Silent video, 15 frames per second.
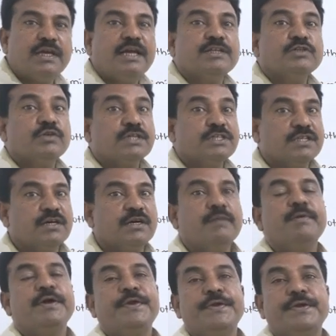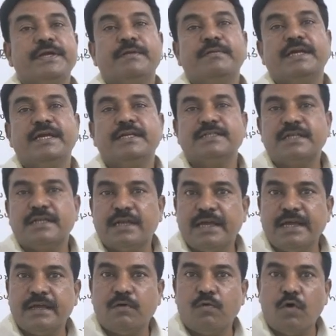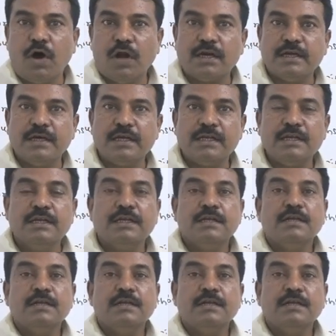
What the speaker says: as well as abiotic agent like water